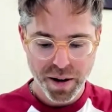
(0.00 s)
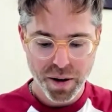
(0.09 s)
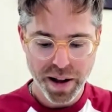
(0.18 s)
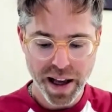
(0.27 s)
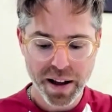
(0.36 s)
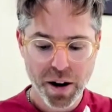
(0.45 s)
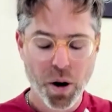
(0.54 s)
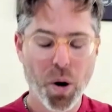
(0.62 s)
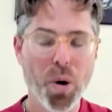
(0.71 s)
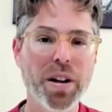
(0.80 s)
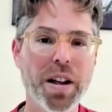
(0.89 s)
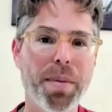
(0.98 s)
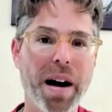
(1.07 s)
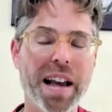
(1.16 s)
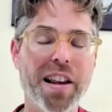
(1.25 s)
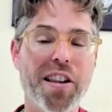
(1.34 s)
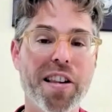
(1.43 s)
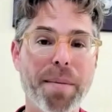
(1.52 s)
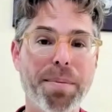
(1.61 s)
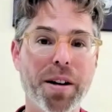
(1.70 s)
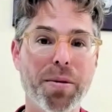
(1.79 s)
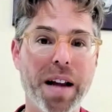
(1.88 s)
Okay, only by
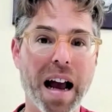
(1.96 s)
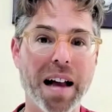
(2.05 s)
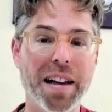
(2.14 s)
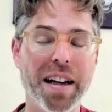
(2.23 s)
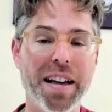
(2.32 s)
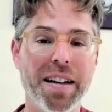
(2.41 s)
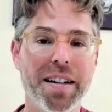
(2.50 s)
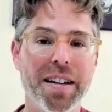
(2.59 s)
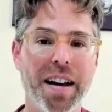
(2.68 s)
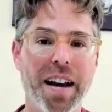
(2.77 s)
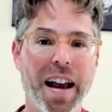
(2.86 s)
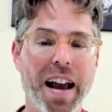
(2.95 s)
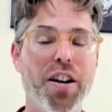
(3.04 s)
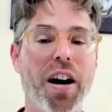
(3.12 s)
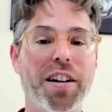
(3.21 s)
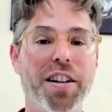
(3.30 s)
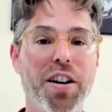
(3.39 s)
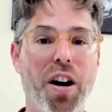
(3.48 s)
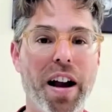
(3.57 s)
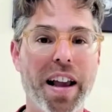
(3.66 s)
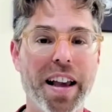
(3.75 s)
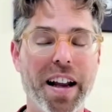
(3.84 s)
accepting reality and not
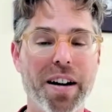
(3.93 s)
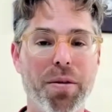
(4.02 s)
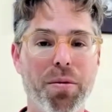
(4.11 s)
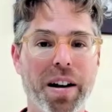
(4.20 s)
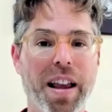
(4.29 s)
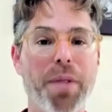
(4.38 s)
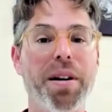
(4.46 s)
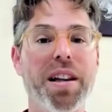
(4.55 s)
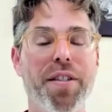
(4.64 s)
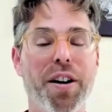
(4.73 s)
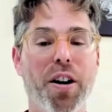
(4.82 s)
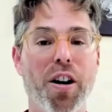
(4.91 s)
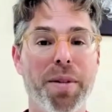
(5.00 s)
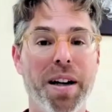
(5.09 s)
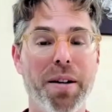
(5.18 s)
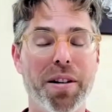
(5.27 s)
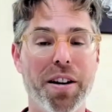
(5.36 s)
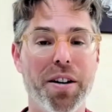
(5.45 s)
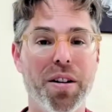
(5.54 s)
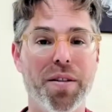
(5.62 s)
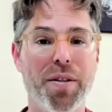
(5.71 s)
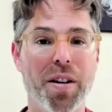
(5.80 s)
denying it can we live in harmony with the
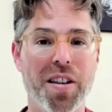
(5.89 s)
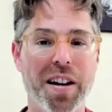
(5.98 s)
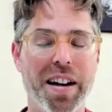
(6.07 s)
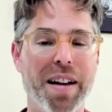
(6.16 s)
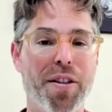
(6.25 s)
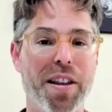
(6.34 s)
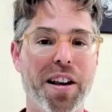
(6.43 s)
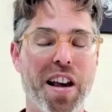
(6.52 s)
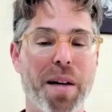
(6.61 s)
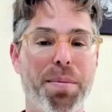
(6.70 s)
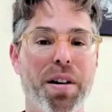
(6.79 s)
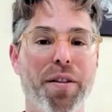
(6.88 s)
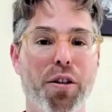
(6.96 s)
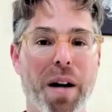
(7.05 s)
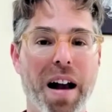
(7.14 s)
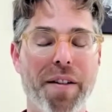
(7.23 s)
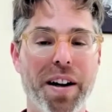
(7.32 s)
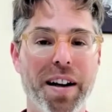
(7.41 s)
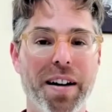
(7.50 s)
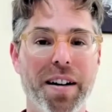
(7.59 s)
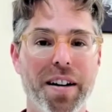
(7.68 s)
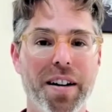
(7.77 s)
universe. And he gives the example of
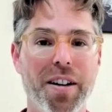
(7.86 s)
gravity.